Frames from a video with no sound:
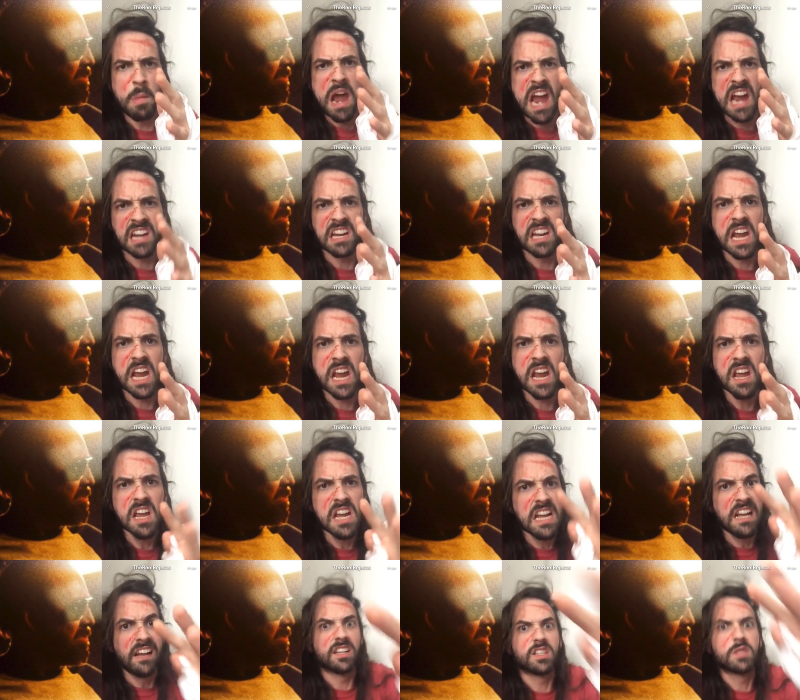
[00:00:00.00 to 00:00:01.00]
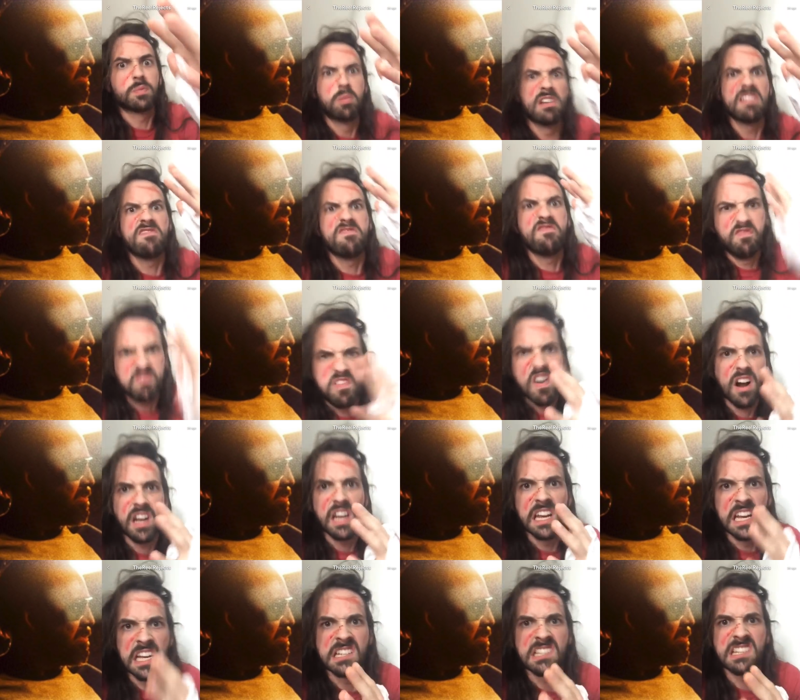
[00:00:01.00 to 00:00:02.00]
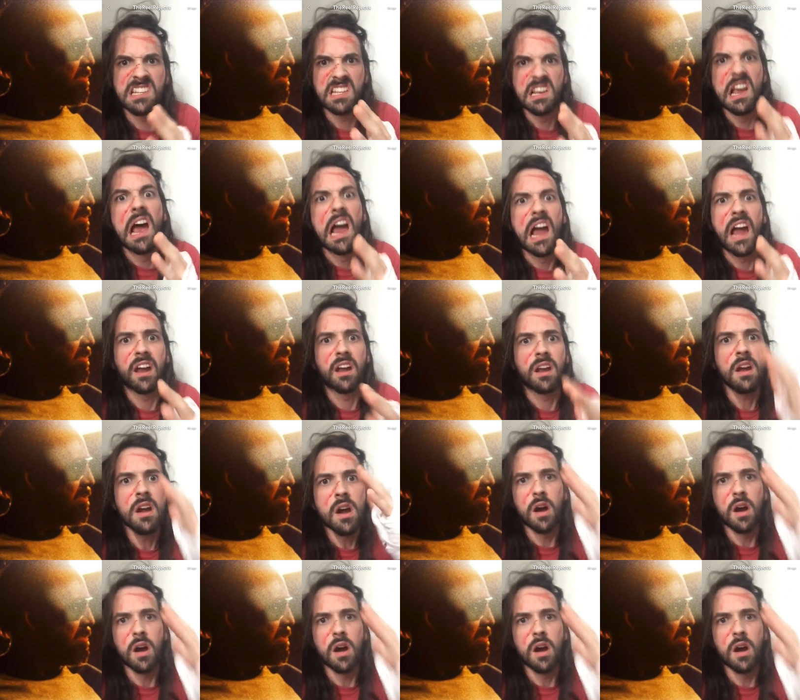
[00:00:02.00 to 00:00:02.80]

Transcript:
Speaker 1: Mandy. That's pretty fucking insane.